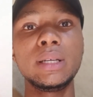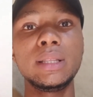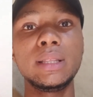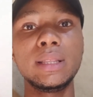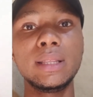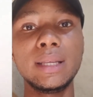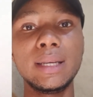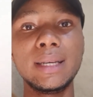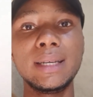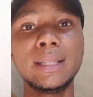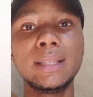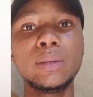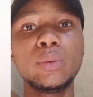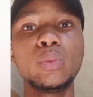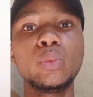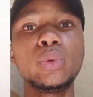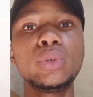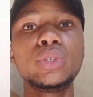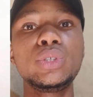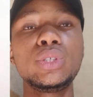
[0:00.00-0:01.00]
Then
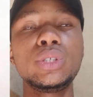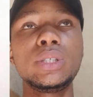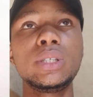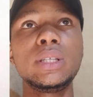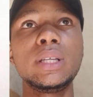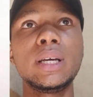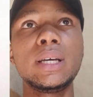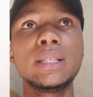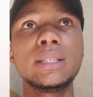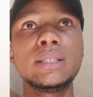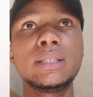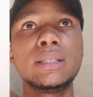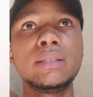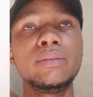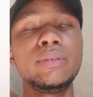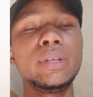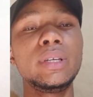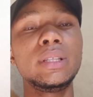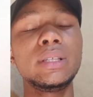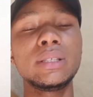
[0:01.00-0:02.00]
once you see that the
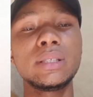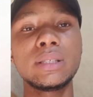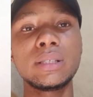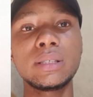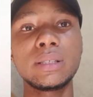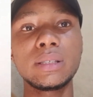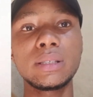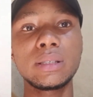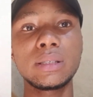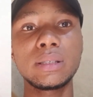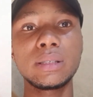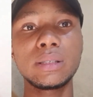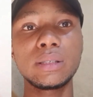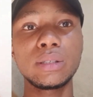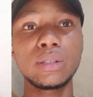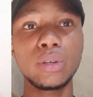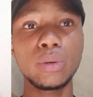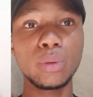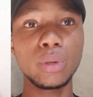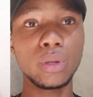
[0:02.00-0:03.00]
rain is
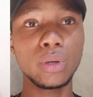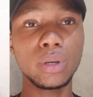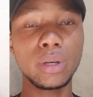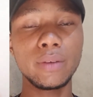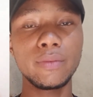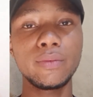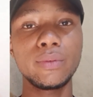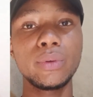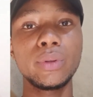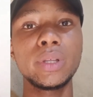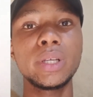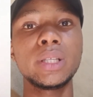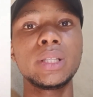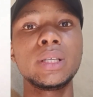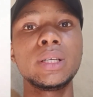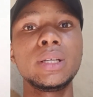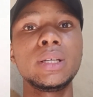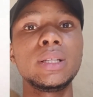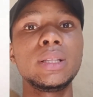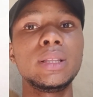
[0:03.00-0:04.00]
no longer
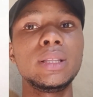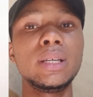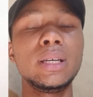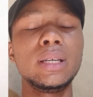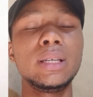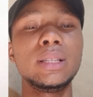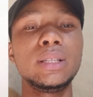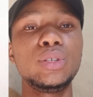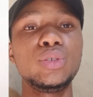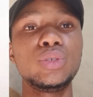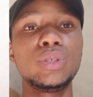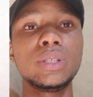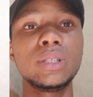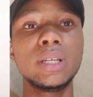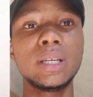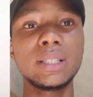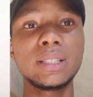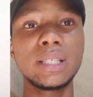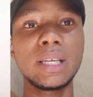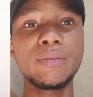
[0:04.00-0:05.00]
falling, then you see
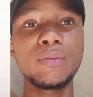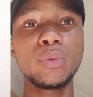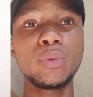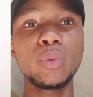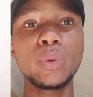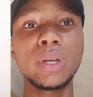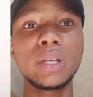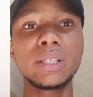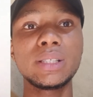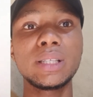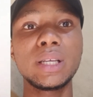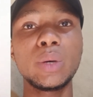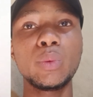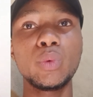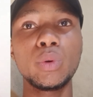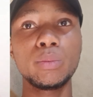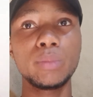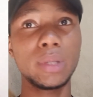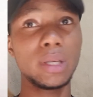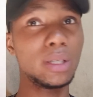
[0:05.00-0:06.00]
that everywhere is now warm.